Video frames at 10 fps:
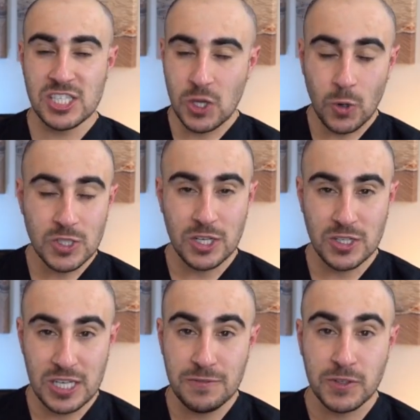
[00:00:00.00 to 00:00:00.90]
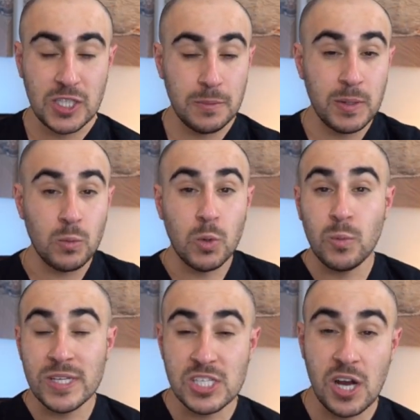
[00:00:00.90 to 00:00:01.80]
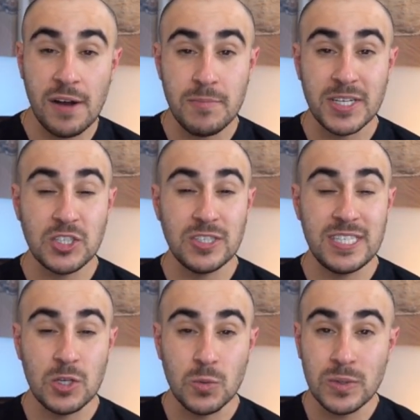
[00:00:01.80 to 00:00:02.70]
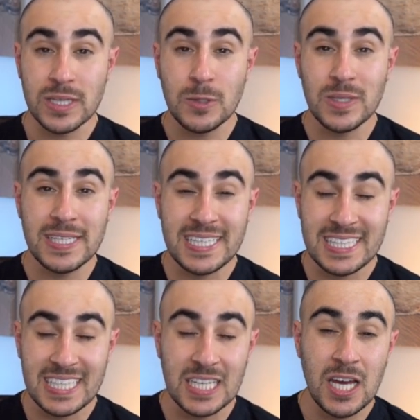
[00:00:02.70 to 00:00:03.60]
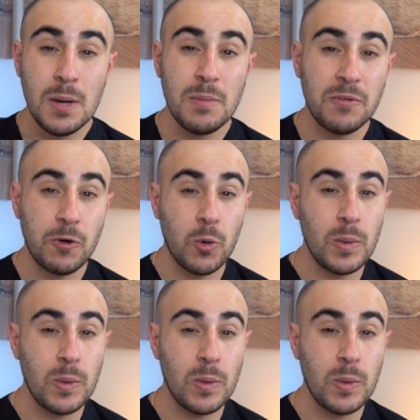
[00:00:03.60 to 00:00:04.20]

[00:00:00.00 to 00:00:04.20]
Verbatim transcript: soaks on your teeth for a little bit, we'll rinse it off and make sure your teeth are really, really clean before we